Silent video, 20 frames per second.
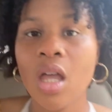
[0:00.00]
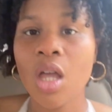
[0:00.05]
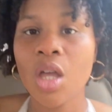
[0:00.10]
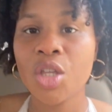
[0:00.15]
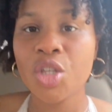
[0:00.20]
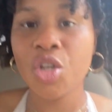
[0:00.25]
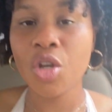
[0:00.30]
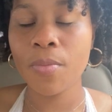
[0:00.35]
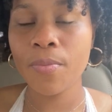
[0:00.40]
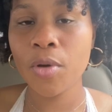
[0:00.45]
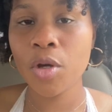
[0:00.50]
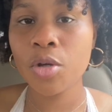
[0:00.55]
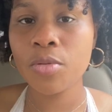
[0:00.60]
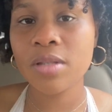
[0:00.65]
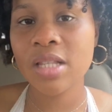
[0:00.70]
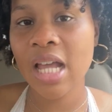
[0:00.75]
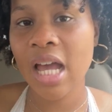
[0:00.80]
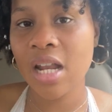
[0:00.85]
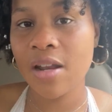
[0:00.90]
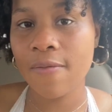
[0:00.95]
your boobs
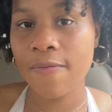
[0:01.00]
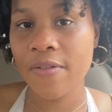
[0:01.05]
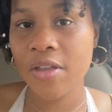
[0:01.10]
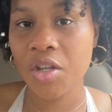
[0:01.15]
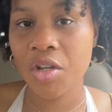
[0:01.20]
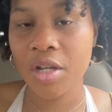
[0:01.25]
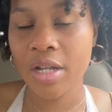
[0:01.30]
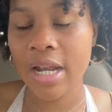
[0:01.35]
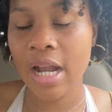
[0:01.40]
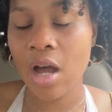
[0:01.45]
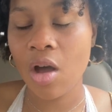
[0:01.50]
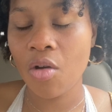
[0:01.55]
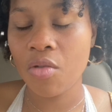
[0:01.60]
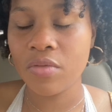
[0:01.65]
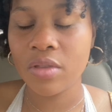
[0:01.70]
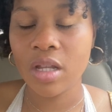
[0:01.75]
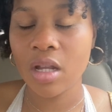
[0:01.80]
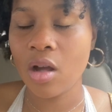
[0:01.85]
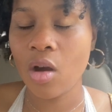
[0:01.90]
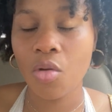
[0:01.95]
kind of figure it
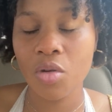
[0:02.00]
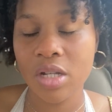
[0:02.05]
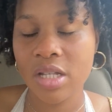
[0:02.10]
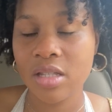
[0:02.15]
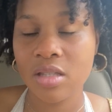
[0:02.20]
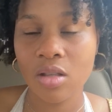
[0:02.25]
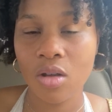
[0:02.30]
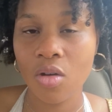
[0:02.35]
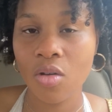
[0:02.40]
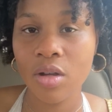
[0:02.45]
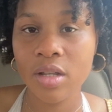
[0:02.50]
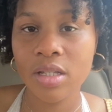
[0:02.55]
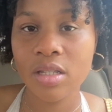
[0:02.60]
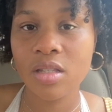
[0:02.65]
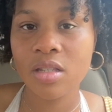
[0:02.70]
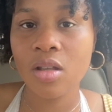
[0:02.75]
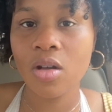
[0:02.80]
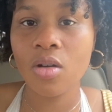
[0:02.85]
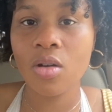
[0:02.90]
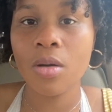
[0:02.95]
out on its own.
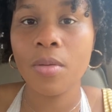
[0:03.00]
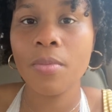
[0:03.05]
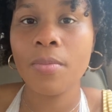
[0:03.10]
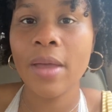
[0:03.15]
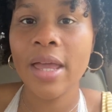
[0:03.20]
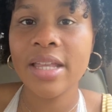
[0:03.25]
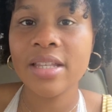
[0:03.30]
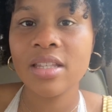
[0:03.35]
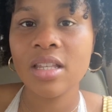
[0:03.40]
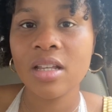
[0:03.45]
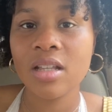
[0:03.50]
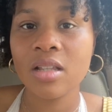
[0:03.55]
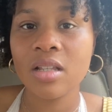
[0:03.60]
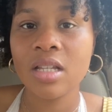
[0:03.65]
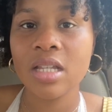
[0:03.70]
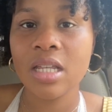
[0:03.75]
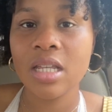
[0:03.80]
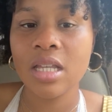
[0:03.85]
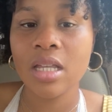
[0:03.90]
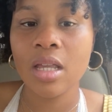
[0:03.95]
So
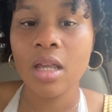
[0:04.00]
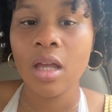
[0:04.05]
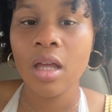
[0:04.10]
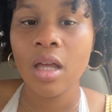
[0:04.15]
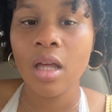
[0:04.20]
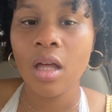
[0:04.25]
basically